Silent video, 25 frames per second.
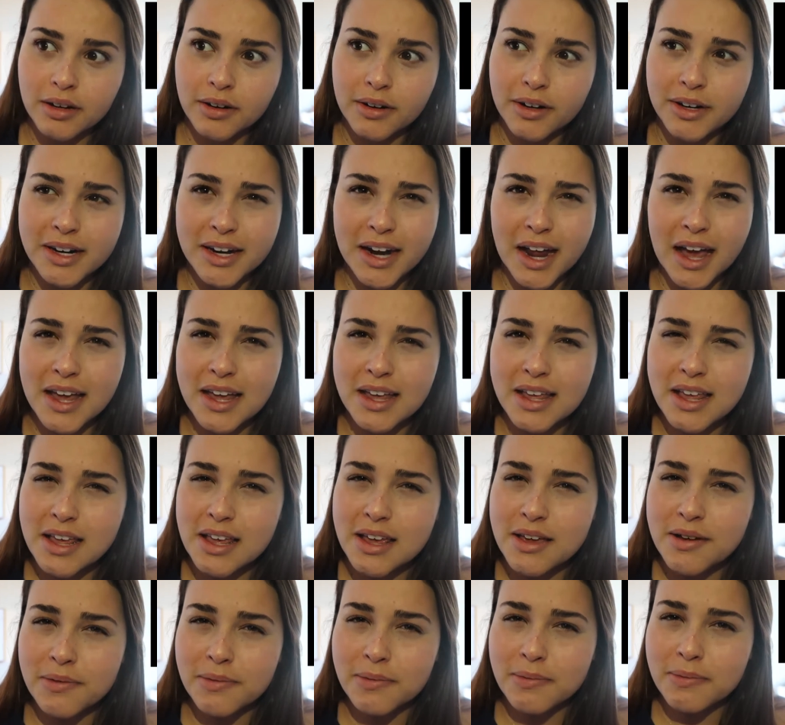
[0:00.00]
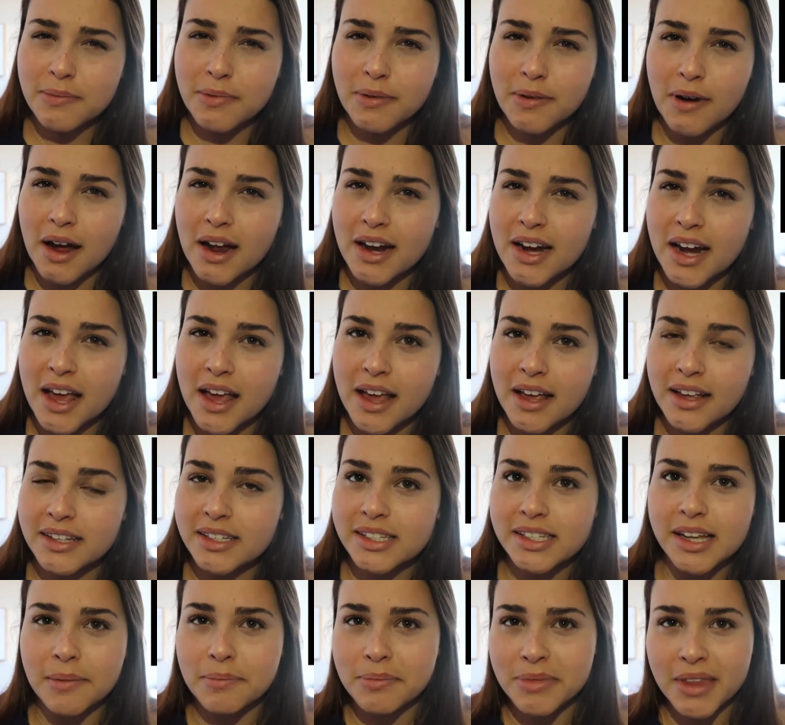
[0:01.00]
or Nike
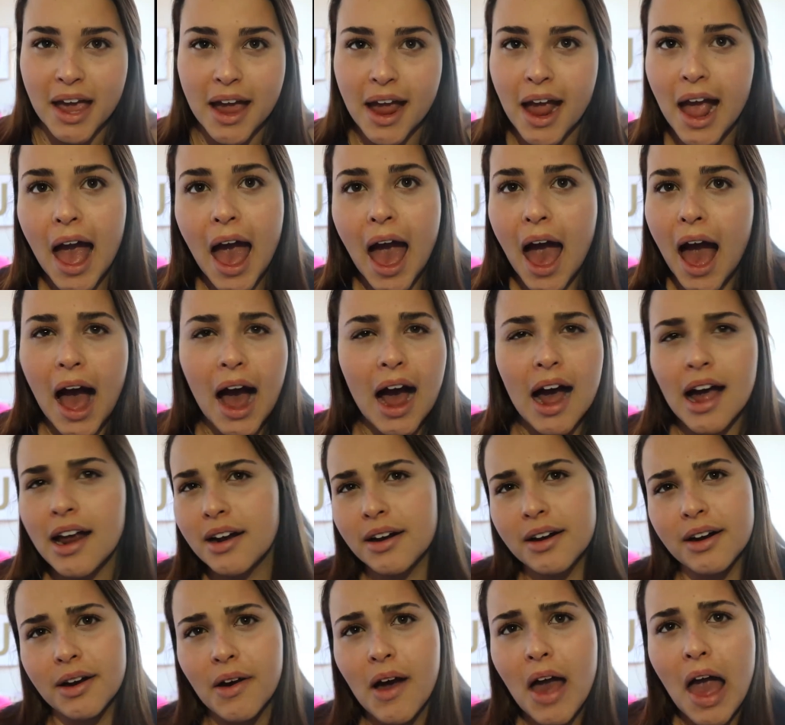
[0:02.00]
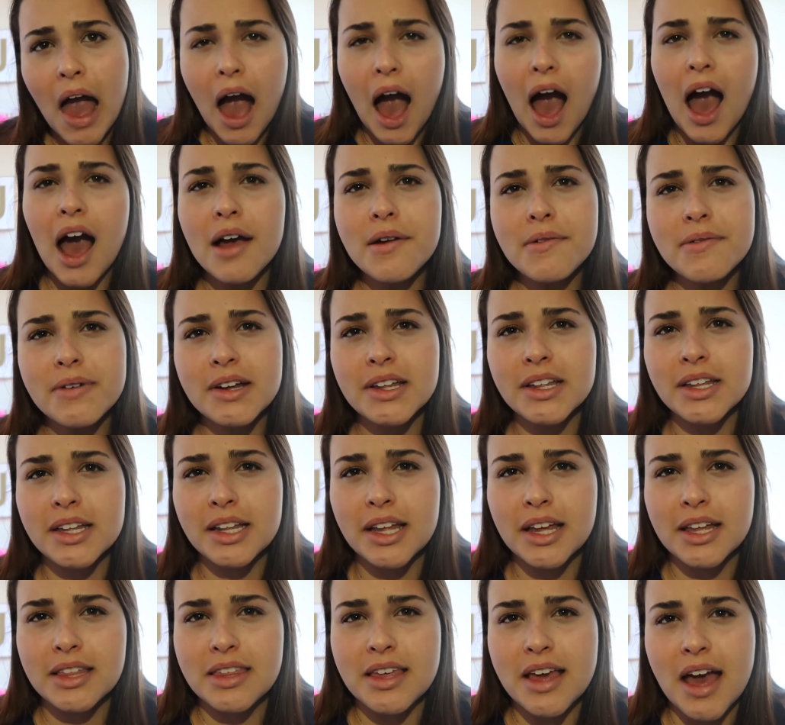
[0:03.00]
running something. I don't know. I really
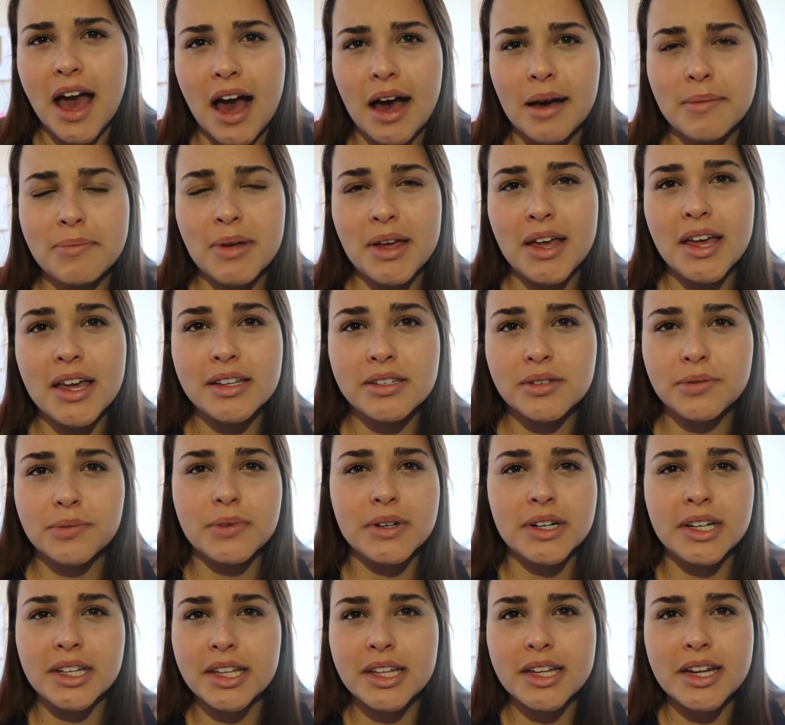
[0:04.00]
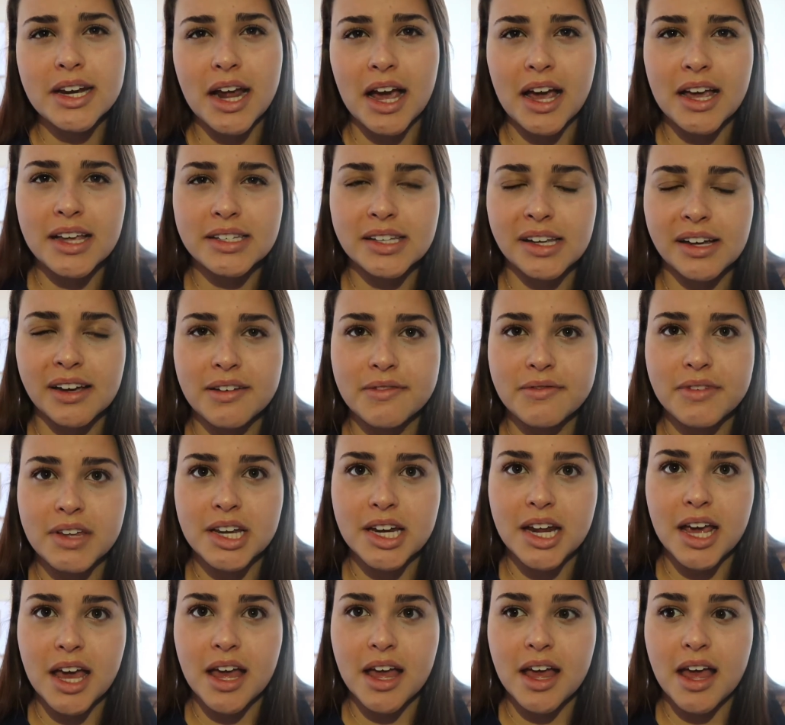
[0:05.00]
like the app. It's really nice and
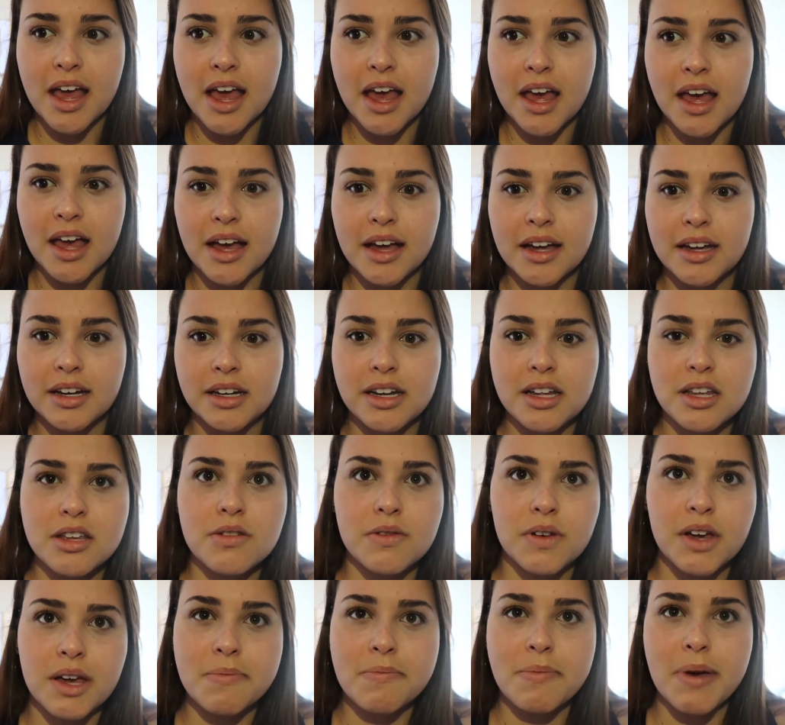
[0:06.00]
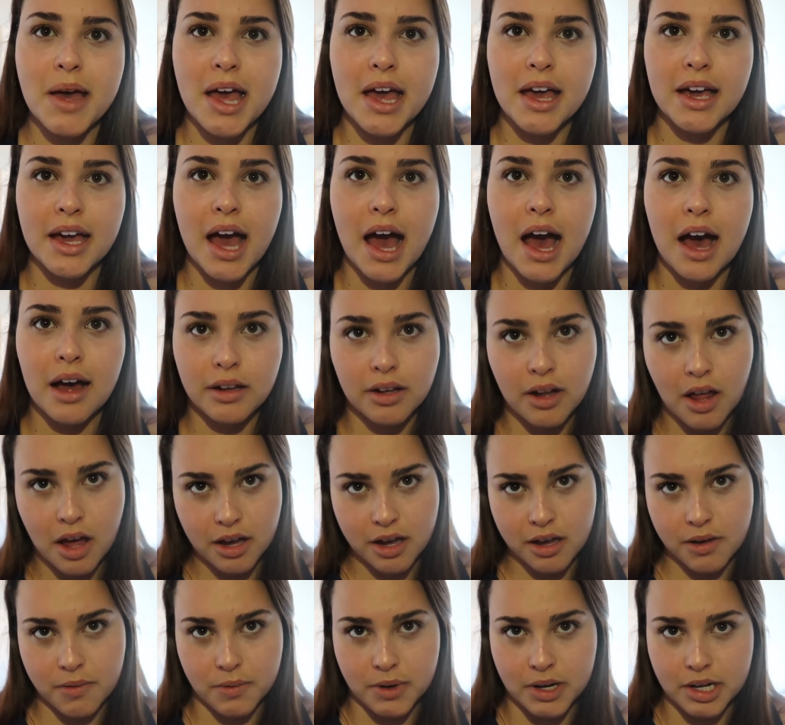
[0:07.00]
convenient and you can pick how
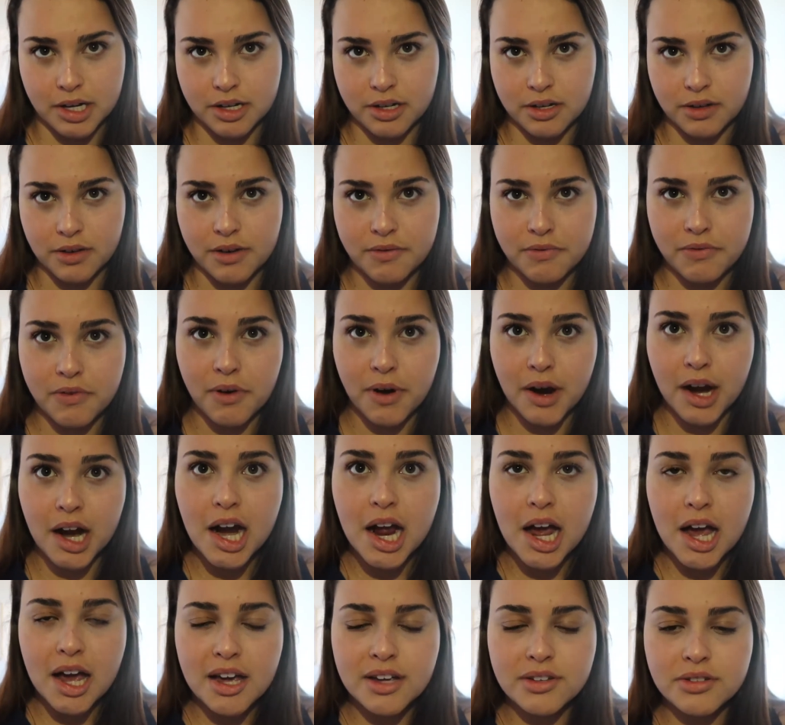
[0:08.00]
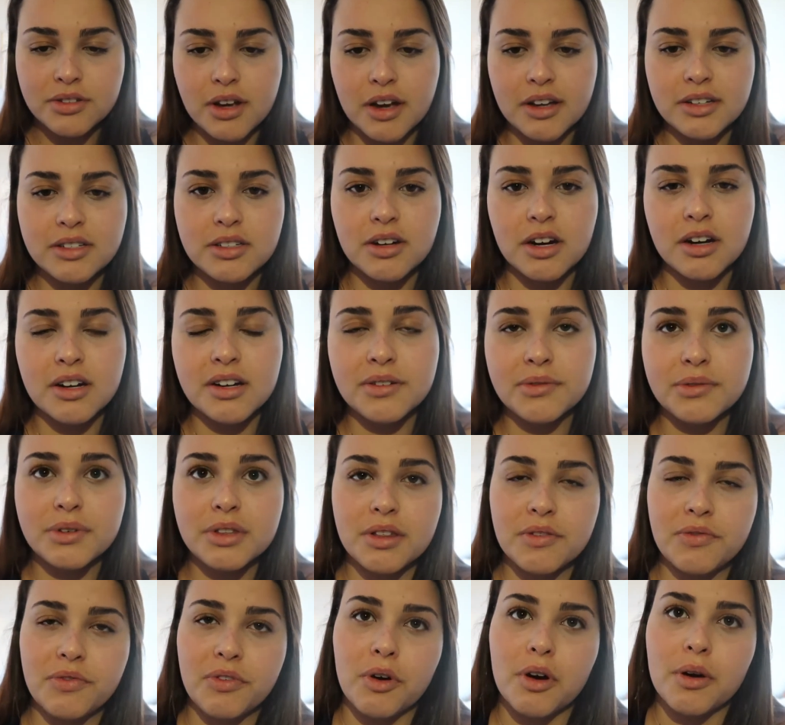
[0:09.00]
long you want to do it for. So I started
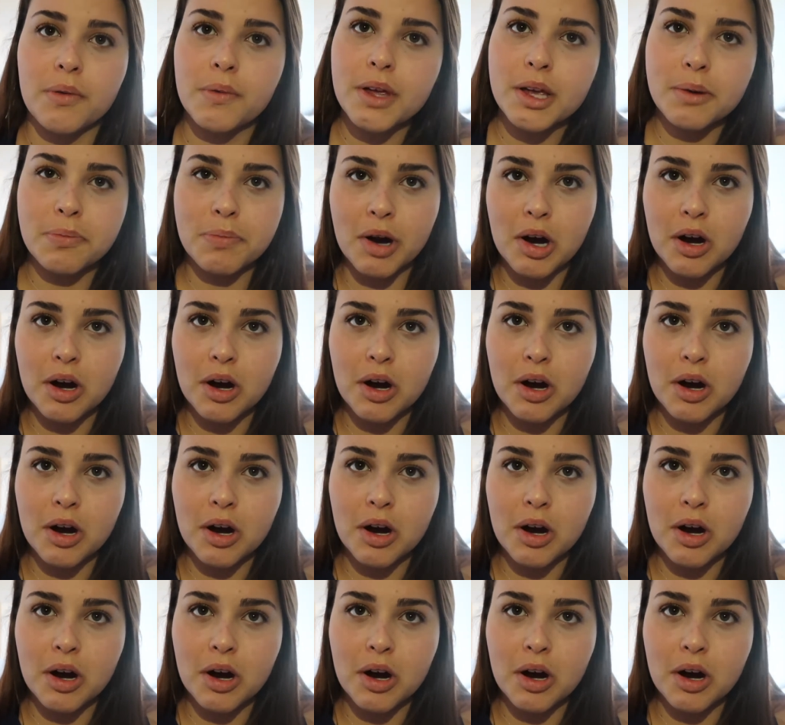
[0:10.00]
with the four week